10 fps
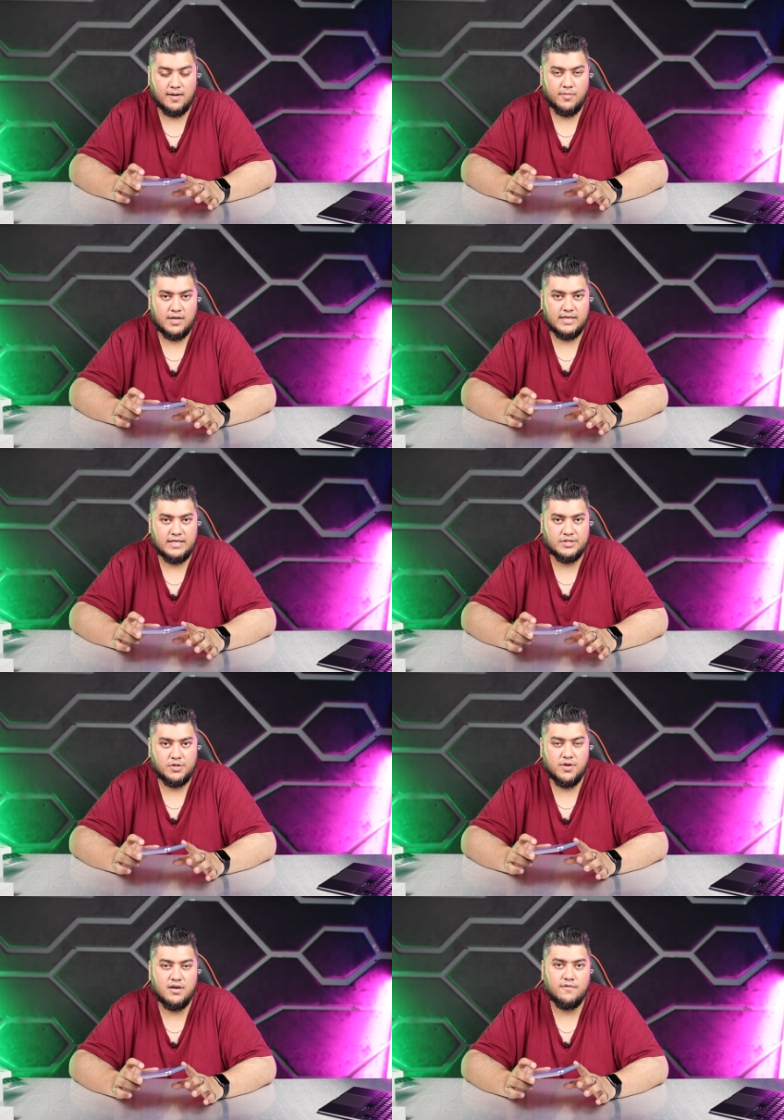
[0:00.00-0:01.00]
camera is
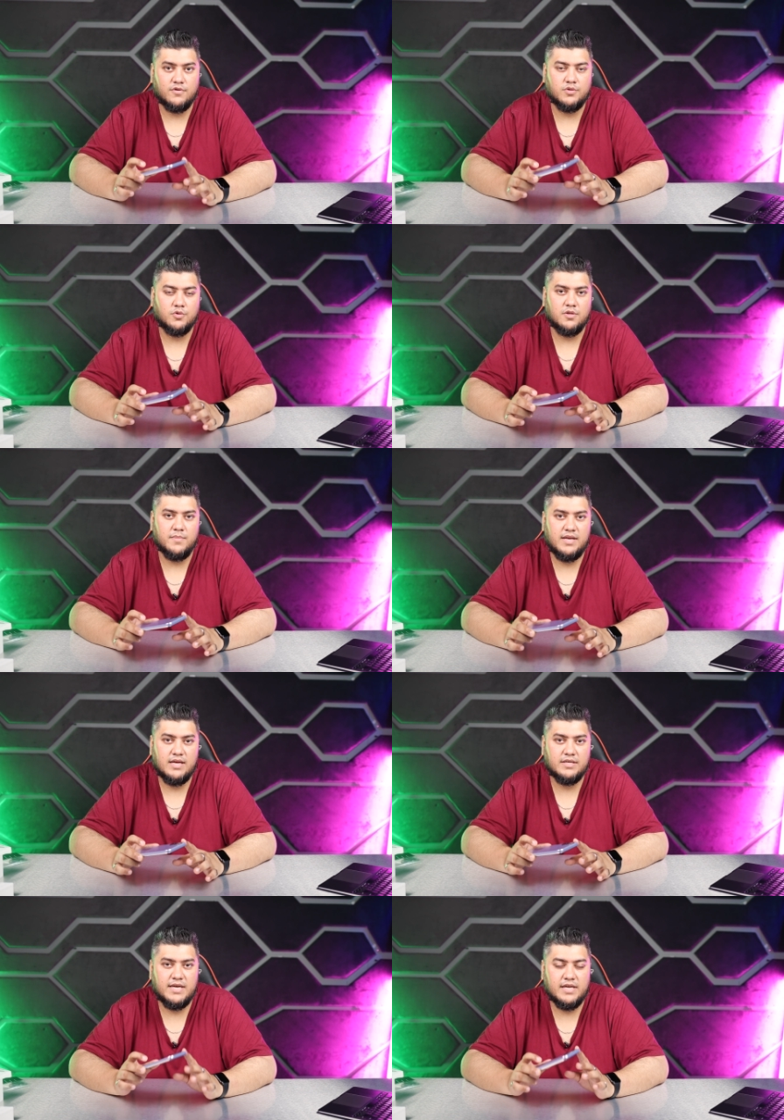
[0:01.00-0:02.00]
good enough for social
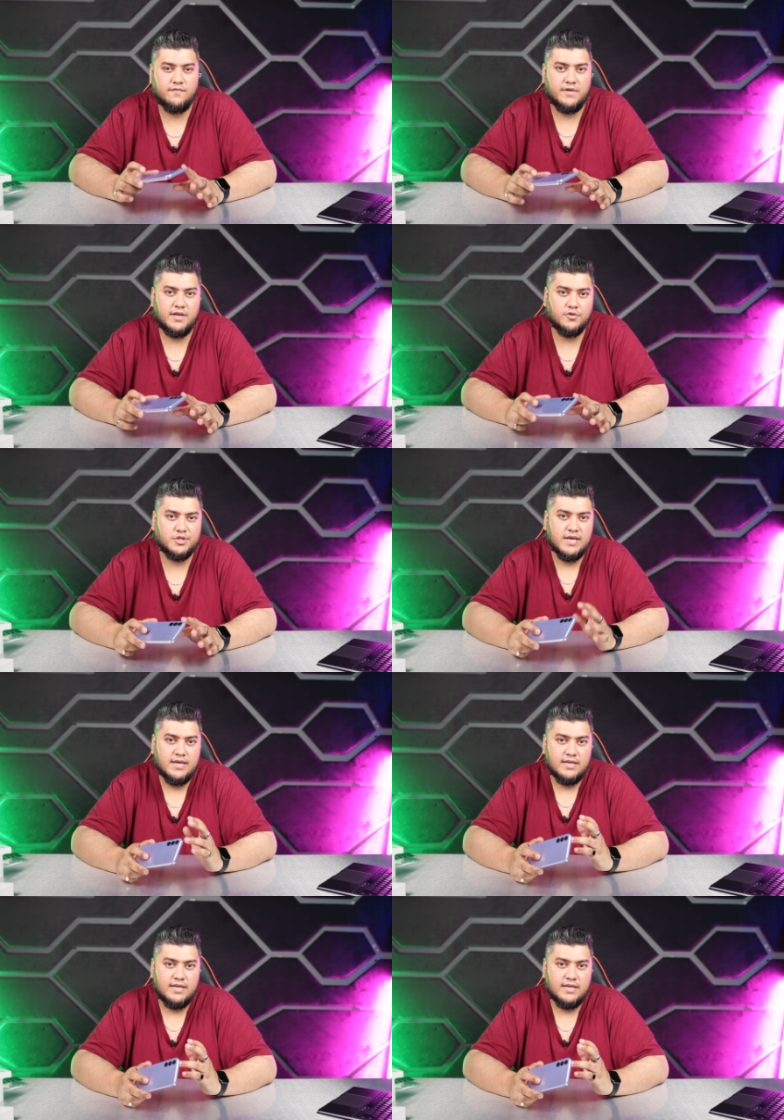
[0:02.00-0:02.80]
media, taking videos.